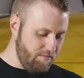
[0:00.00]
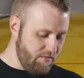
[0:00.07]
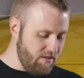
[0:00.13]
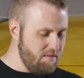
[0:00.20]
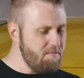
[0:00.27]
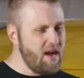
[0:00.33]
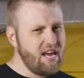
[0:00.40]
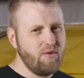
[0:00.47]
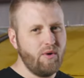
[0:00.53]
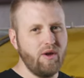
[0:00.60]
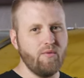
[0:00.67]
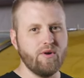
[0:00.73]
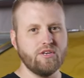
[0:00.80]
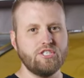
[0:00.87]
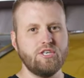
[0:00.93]
the main way
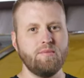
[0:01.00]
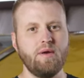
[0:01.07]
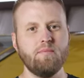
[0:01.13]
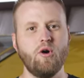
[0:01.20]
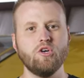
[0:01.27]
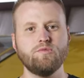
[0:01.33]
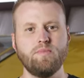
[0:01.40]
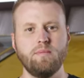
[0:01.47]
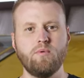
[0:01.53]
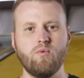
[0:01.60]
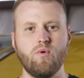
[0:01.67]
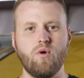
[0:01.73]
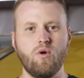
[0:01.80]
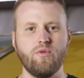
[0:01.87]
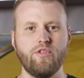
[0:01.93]
we're assuming most people
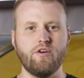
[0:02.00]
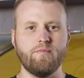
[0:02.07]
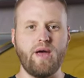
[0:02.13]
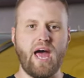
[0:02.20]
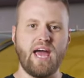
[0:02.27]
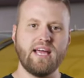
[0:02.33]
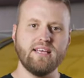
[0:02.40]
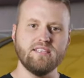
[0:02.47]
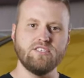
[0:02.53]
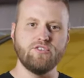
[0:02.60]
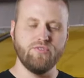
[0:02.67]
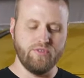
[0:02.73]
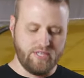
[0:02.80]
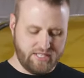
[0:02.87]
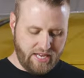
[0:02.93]
will hold their bag is
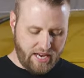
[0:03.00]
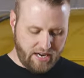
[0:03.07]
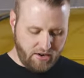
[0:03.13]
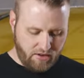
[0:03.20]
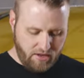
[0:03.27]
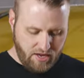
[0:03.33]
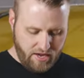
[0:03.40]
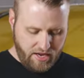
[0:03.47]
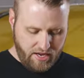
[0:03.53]
through this handle.